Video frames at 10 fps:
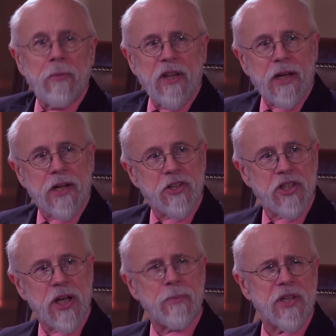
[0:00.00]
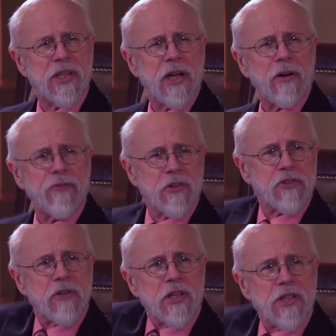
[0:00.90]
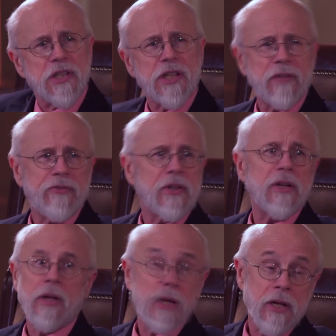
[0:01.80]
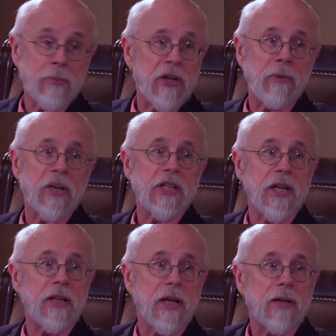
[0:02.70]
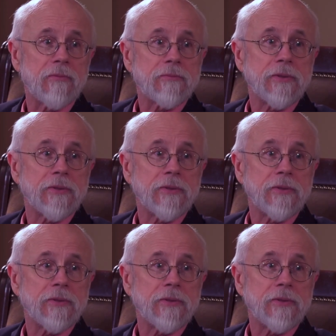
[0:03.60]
maybe that could shape itself or stretch itself into pretty much anything.